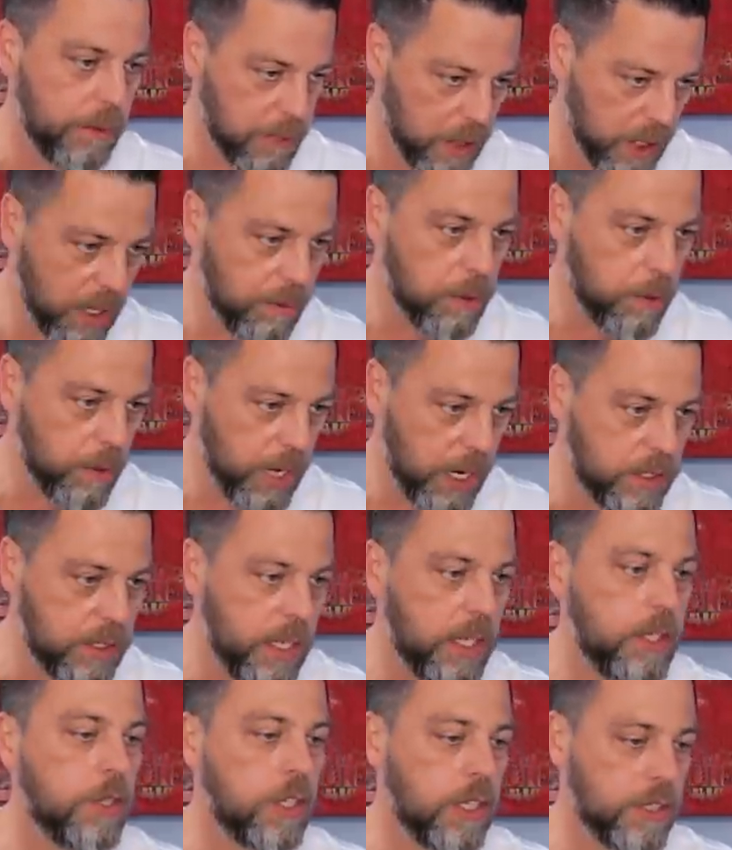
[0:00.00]
And believe me when I
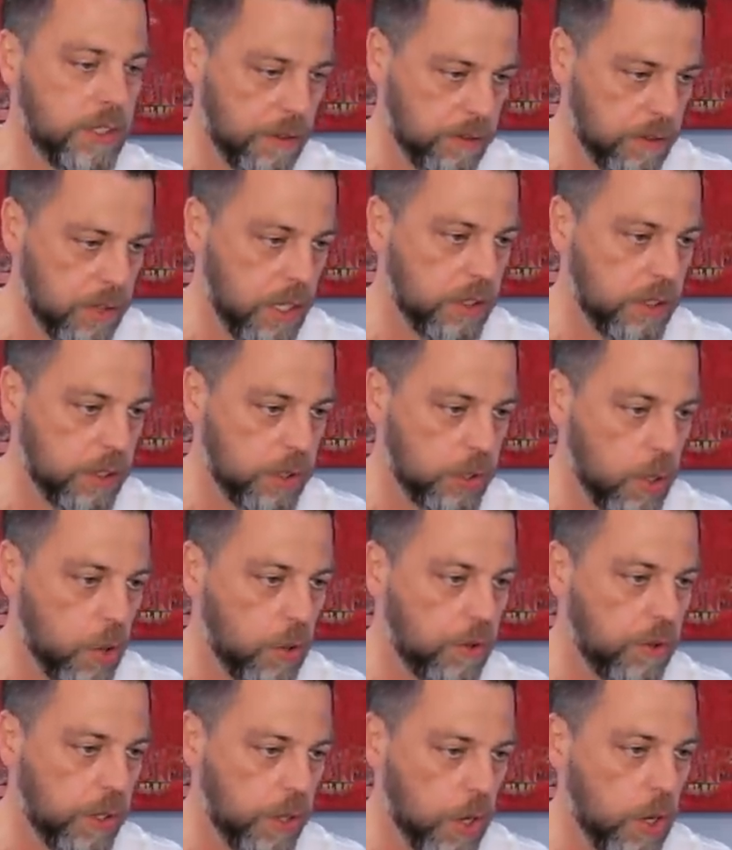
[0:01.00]
tell you, because I've done this
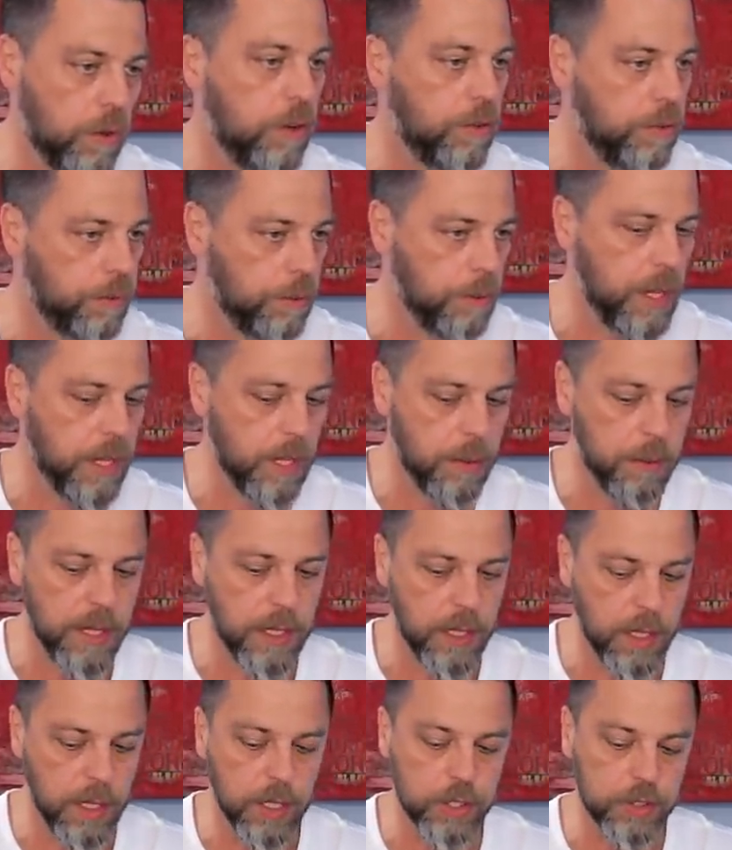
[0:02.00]
over and over for many,
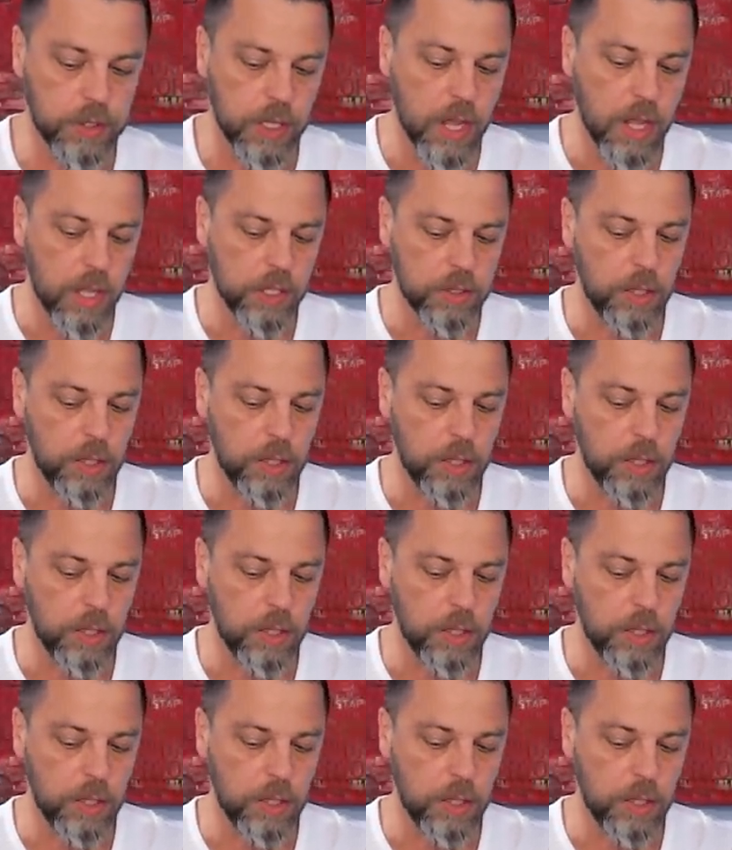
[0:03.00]
many years.